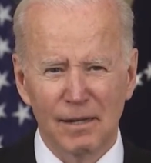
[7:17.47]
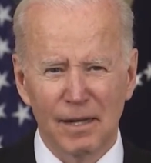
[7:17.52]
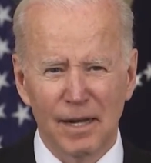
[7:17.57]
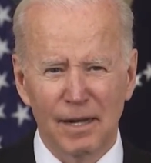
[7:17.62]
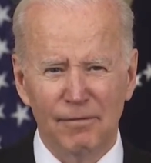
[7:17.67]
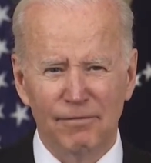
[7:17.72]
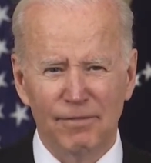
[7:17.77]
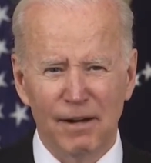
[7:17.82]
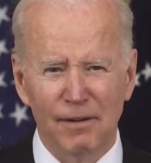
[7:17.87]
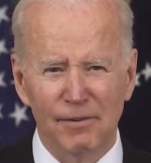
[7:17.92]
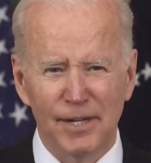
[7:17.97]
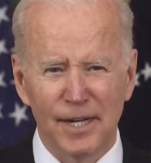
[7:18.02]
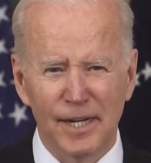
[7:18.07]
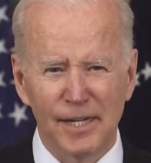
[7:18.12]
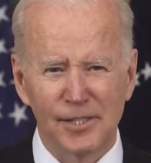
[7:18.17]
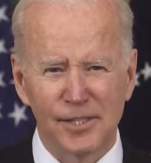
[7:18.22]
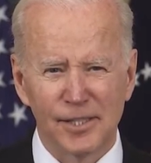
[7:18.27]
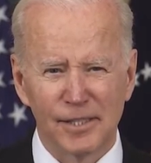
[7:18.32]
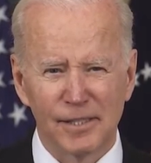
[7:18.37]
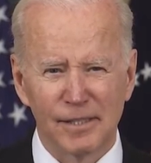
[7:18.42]
and
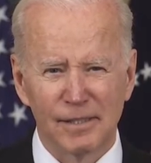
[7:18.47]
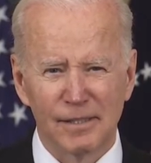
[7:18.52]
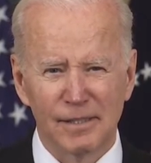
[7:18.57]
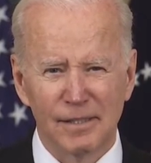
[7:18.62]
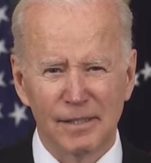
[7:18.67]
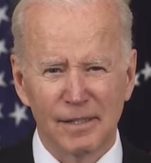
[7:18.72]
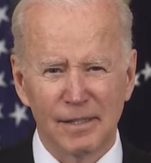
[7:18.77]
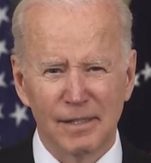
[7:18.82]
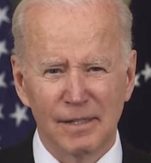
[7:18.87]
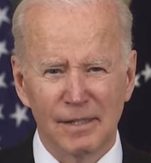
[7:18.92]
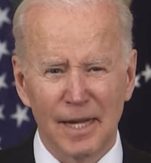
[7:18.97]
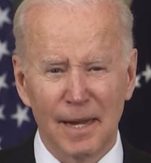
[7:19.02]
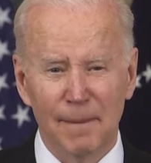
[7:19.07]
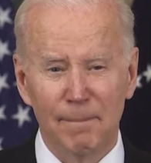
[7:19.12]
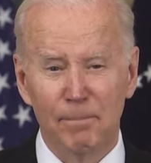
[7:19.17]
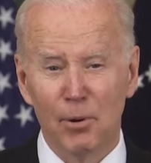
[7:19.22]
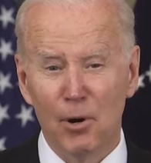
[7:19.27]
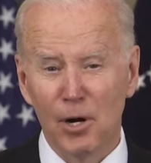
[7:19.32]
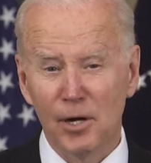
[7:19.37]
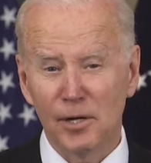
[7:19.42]
foundation
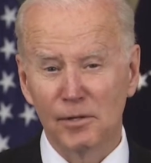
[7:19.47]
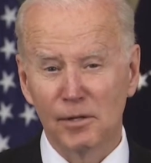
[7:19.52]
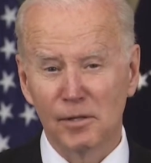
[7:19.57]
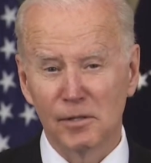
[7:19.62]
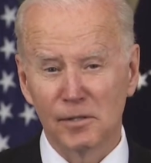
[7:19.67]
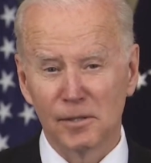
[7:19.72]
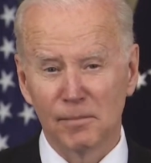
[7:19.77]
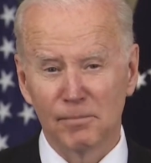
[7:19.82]
and partners